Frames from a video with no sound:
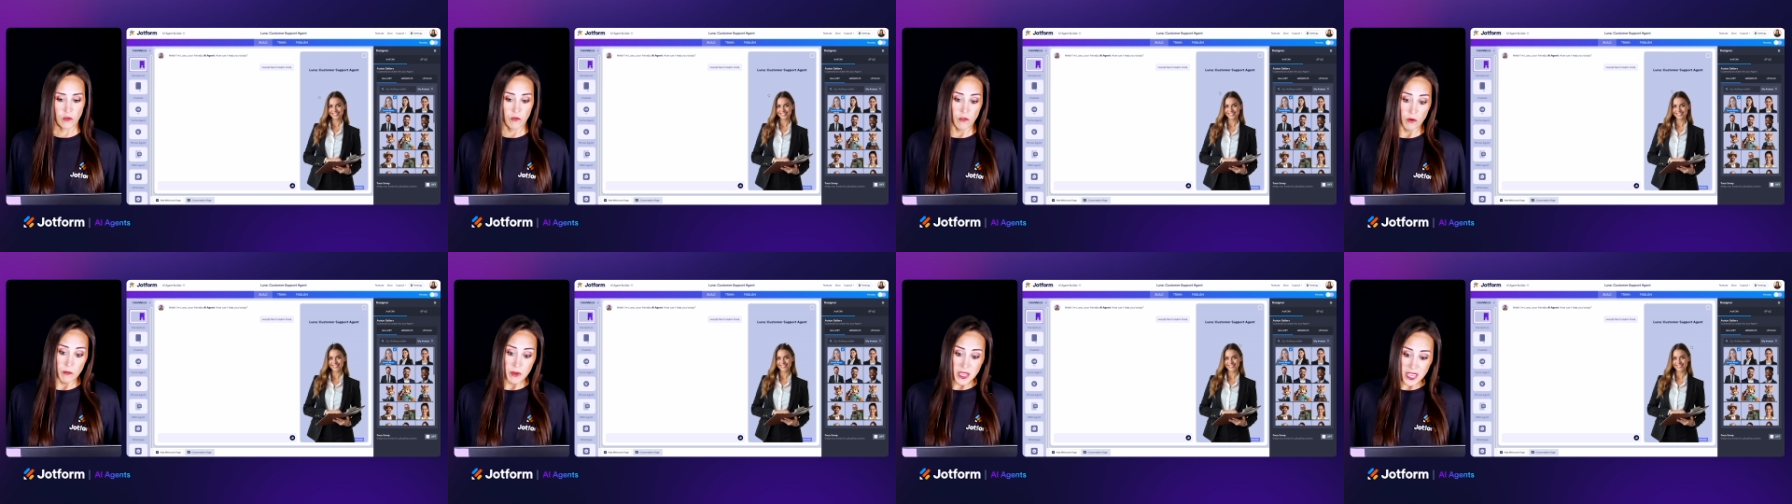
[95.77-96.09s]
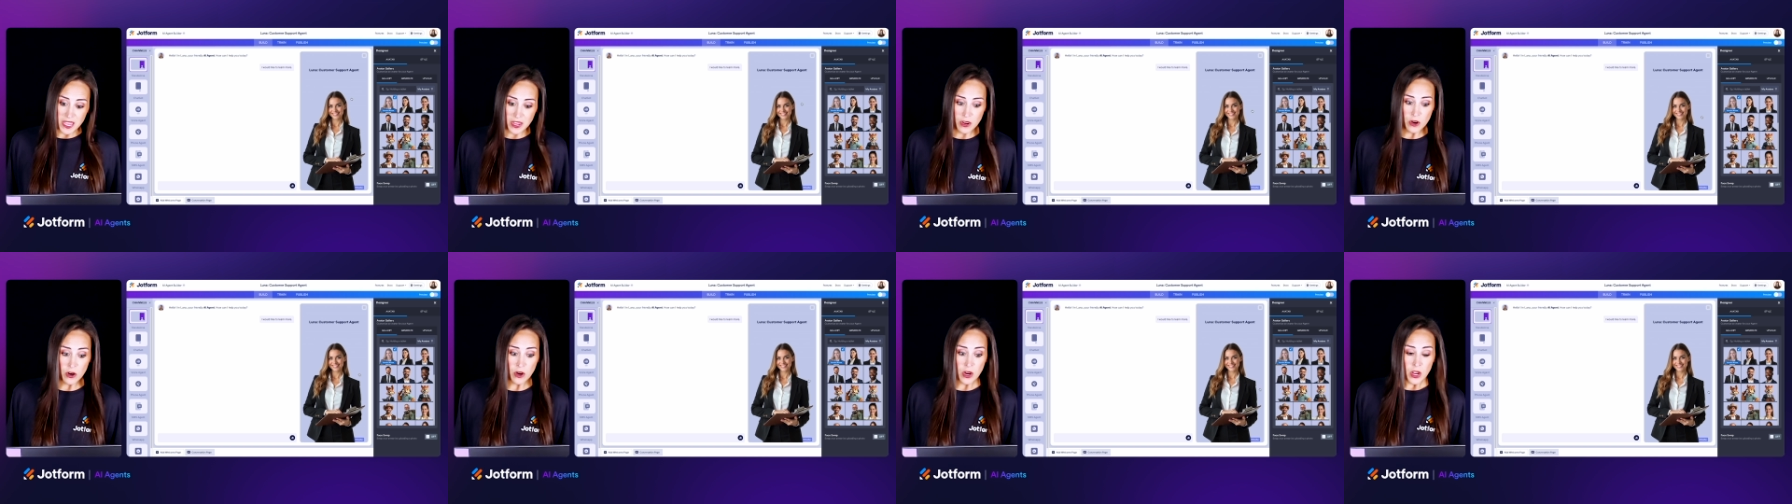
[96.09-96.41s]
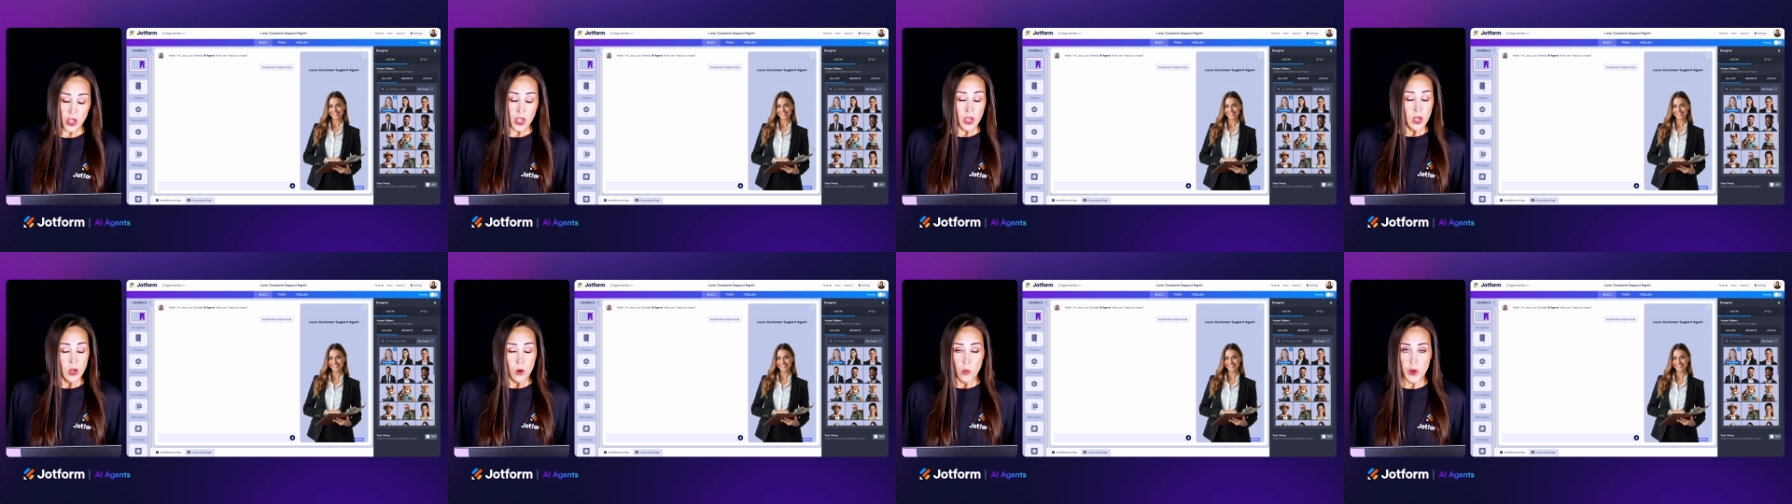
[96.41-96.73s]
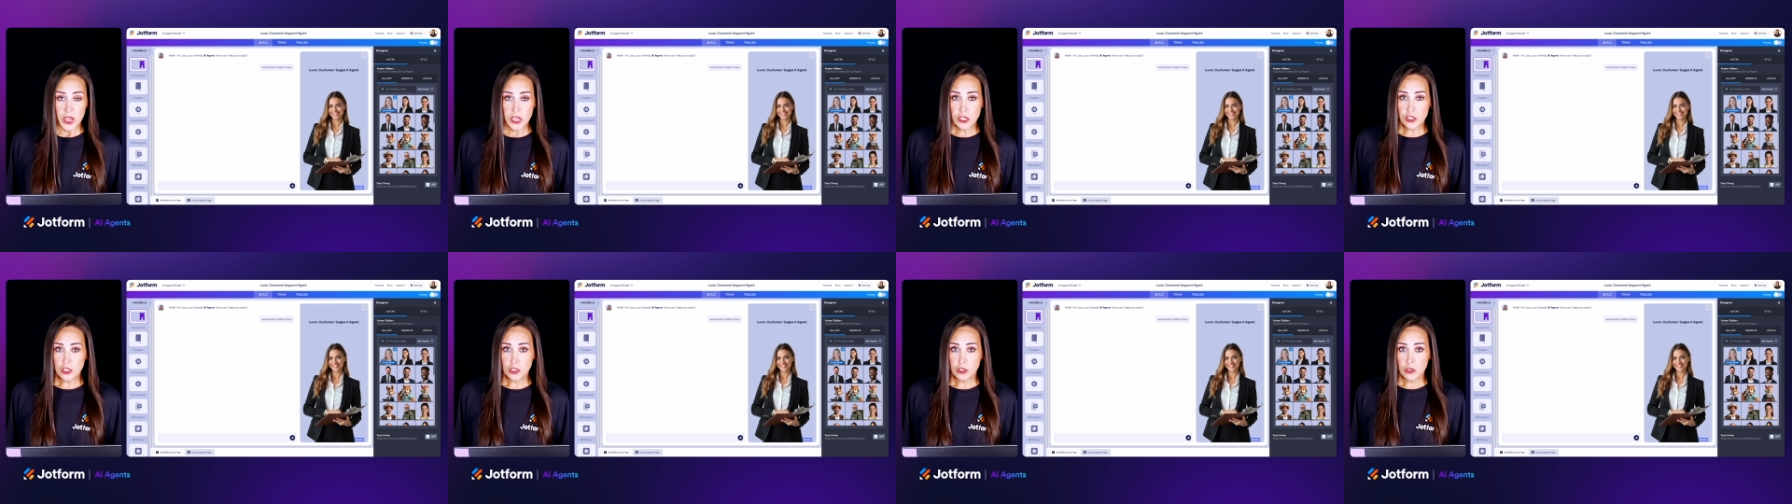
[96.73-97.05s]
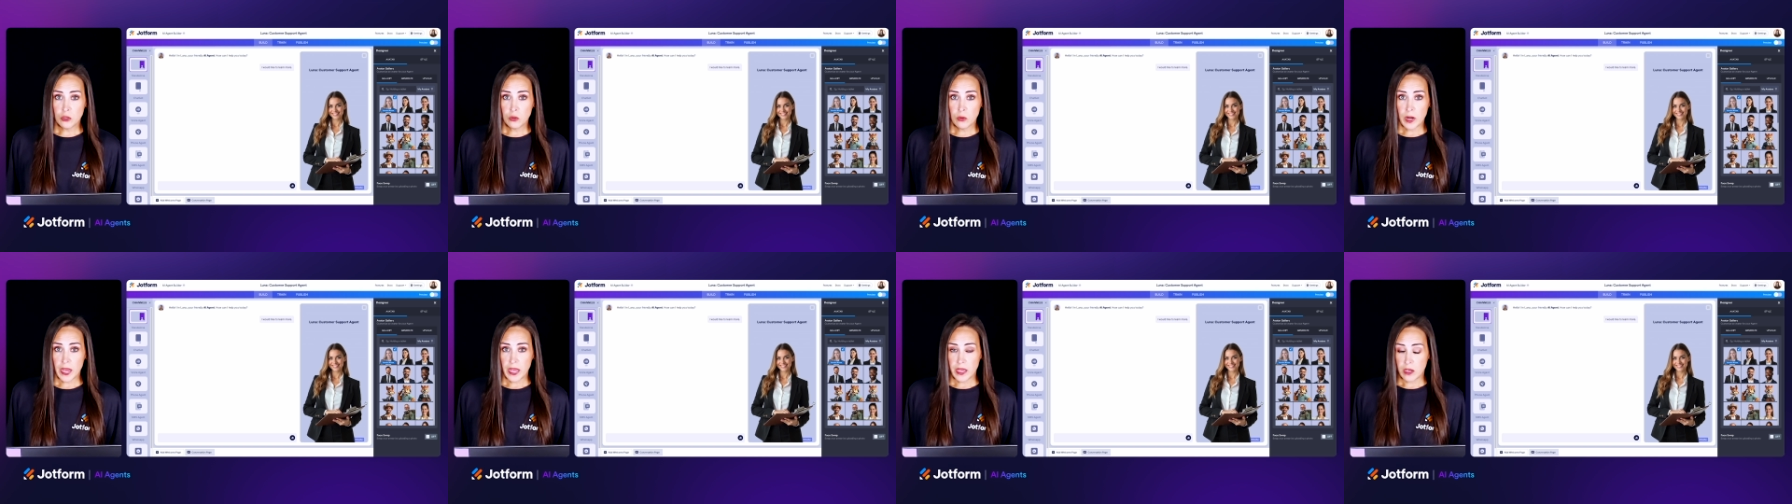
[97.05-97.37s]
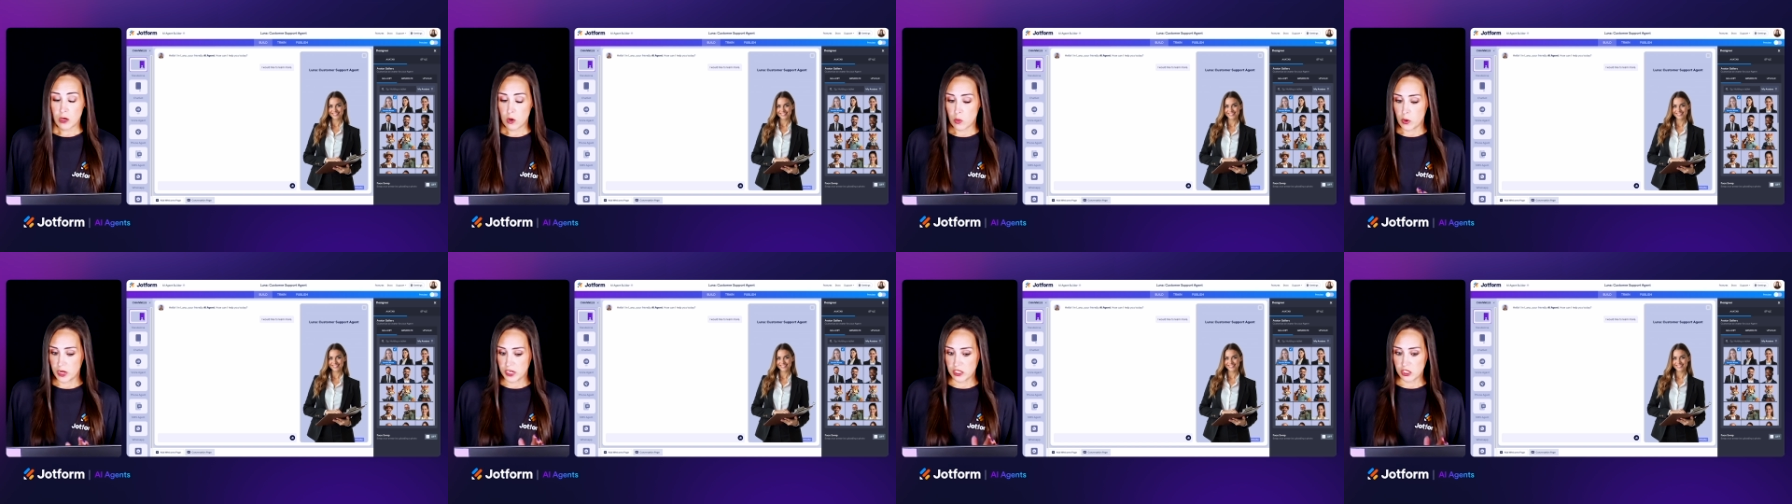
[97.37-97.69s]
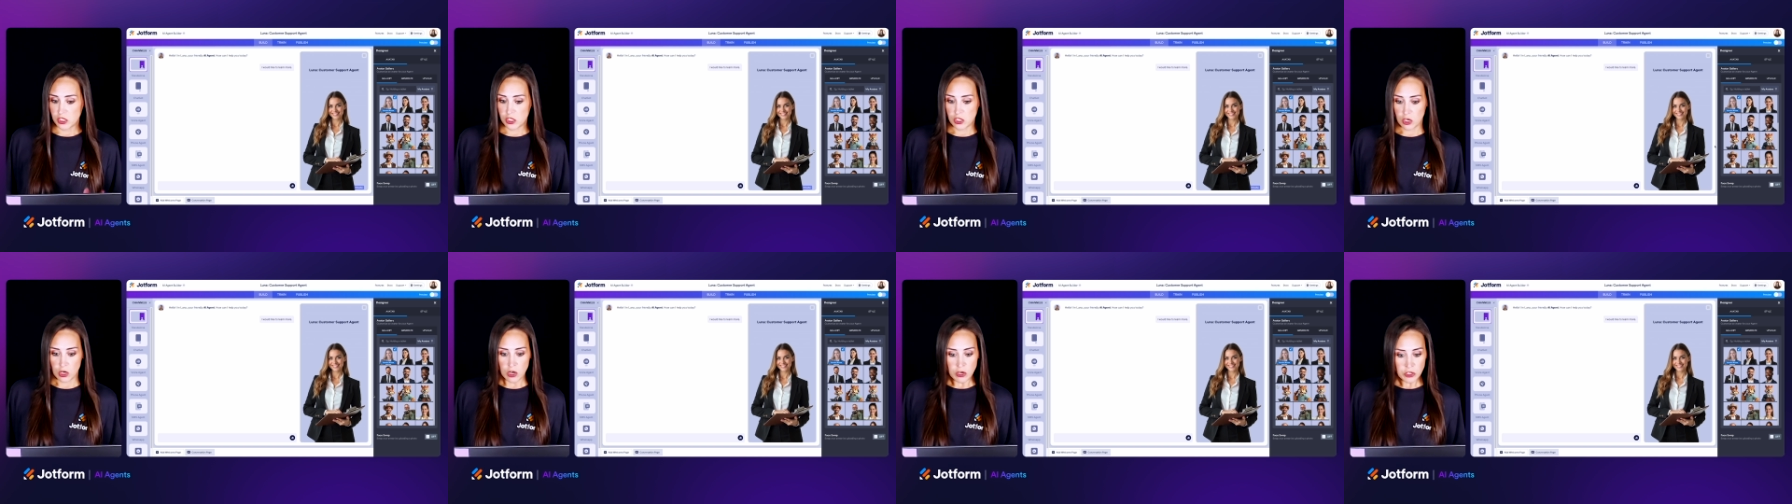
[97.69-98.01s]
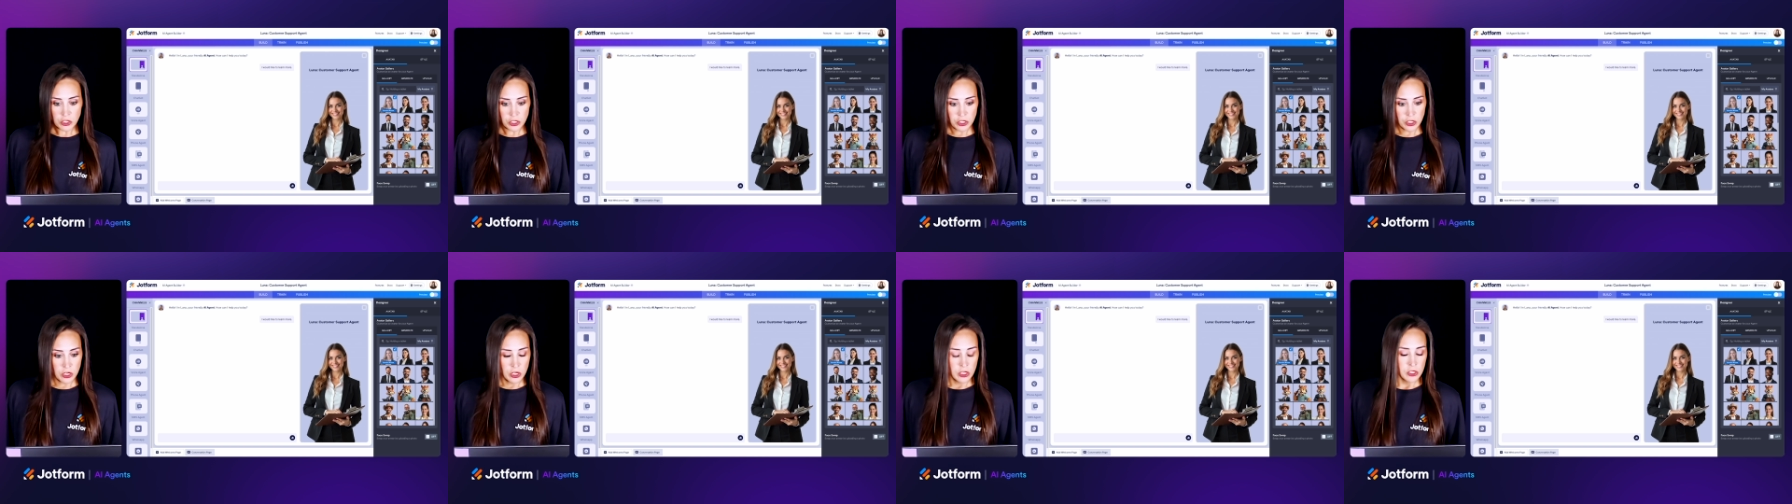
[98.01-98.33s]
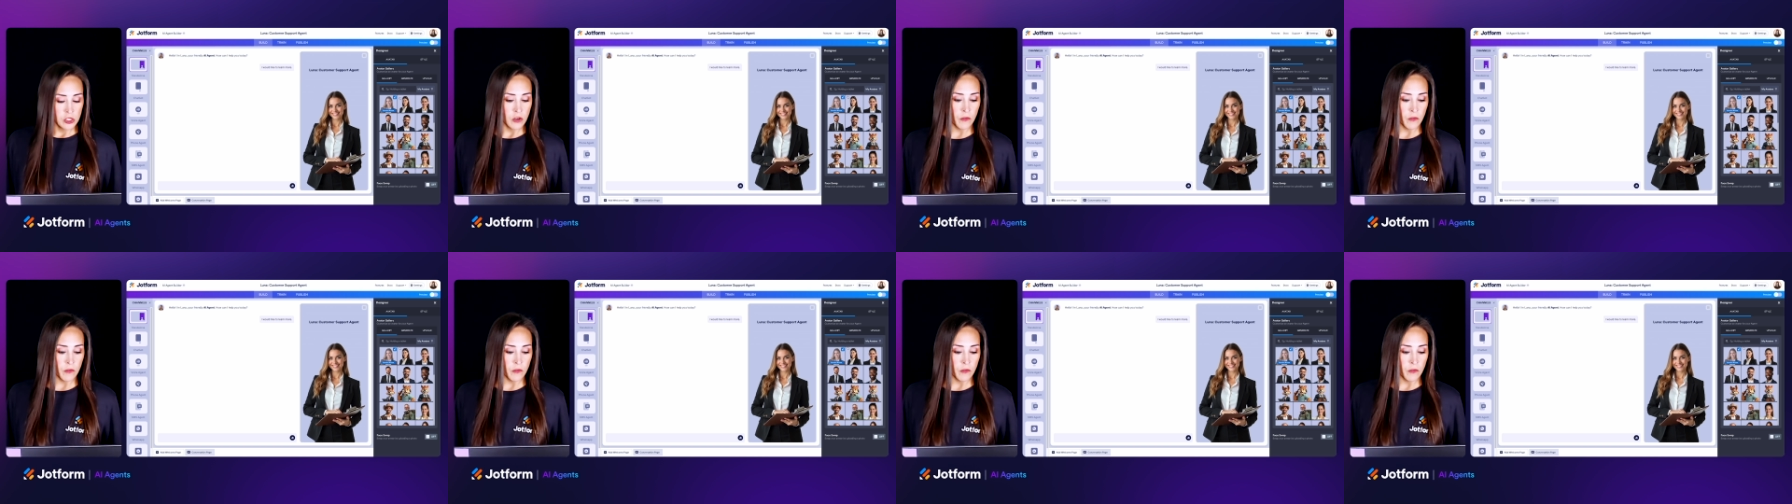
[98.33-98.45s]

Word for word: So from here, we can do a quick search.